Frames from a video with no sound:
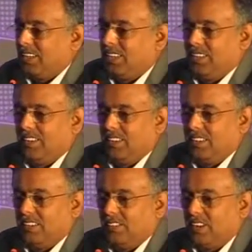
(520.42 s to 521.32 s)
uh, uh,
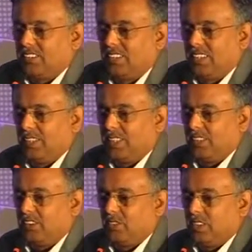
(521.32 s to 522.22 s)
devastating
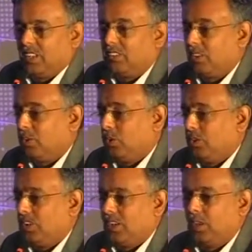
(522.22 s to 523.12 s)
thing is when the results
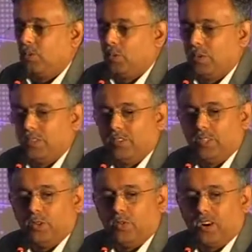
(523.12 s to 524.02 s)
don't turn out to be the
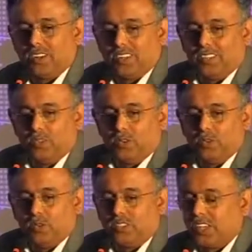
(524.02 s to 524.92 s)
way you want it,
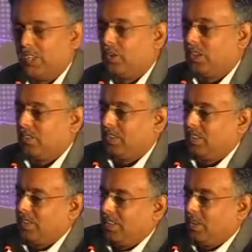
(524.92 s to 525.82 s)
you tend to have a
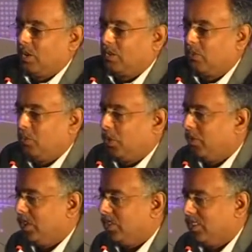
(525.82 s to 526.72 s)
loss of
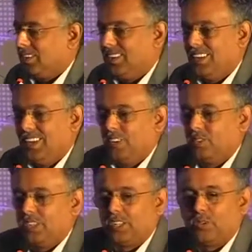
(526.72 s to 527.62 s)
motivation.
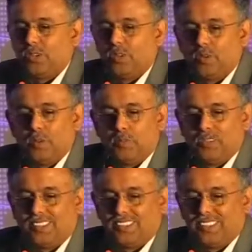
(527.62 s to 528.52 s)
So that's when you
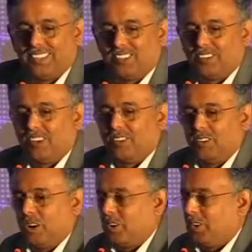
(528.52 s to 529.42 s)
remember uh, result
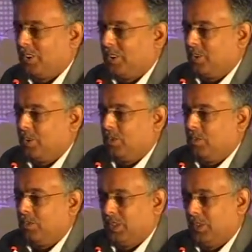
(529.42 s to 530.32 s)
is not in your control,
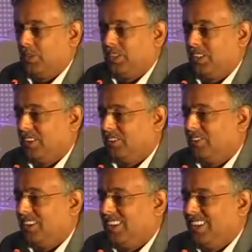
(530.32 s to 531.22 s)
but the duty
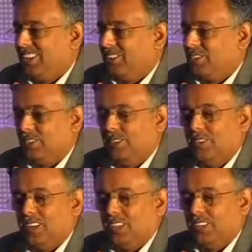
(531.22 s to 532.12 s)
is.
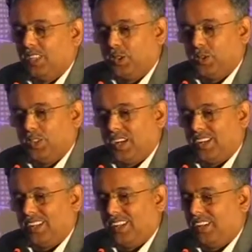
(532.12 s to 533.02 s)
So think through
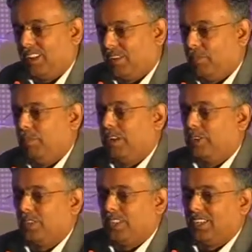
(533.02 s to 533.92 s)
that and uh,
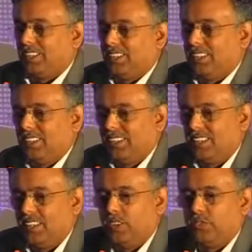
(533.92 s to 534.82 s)
make sure that uh,
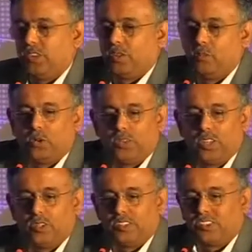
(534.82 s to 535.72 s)
if you can
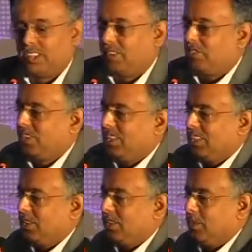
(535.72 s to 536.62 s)
motivate yourself,
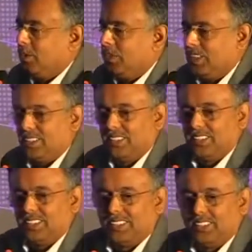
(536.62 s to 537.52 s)
you can motivate,
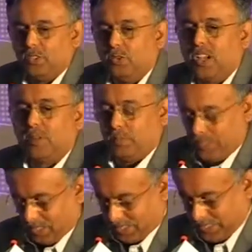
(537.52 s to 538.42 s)
you can
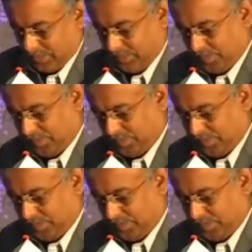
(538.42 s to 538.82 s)
be the leader.